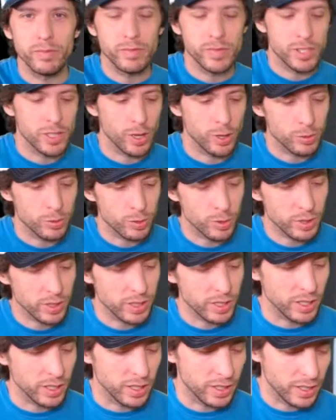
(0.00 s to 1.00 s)
So it was really
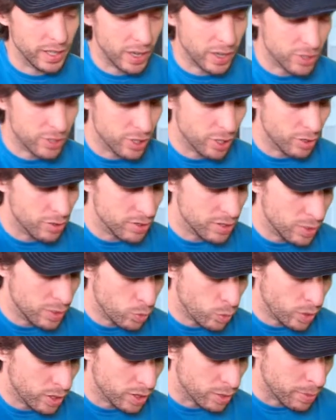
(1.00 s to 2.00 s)
good. And Erik Jones did
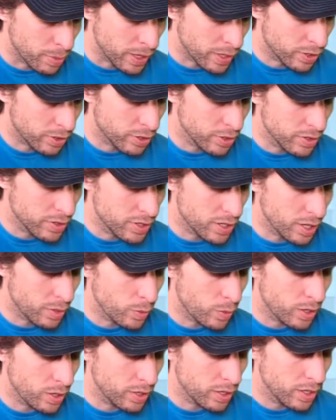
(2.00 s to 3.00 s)
one. The pit crew has done
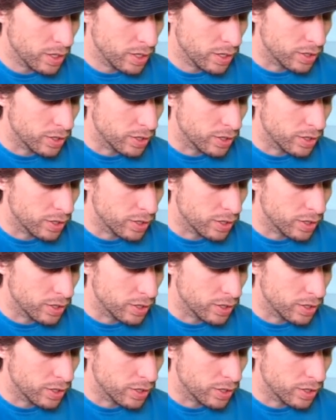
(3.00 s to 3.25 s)
one.